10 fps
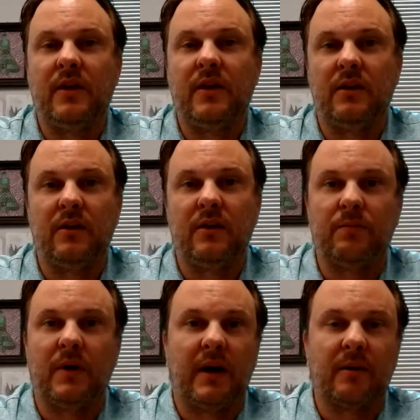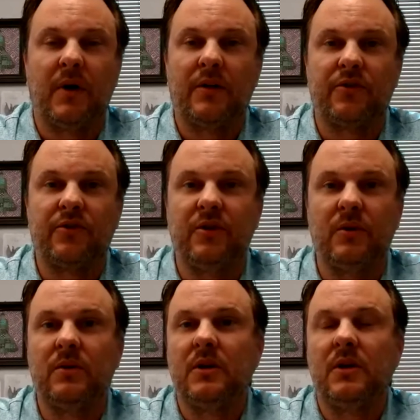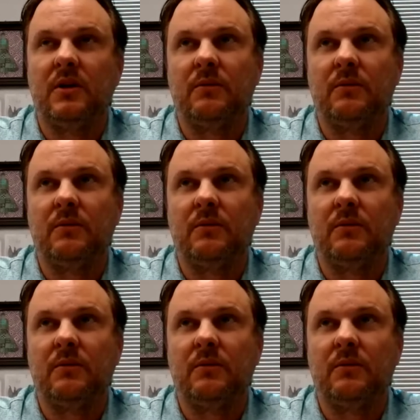and then in like a month or two,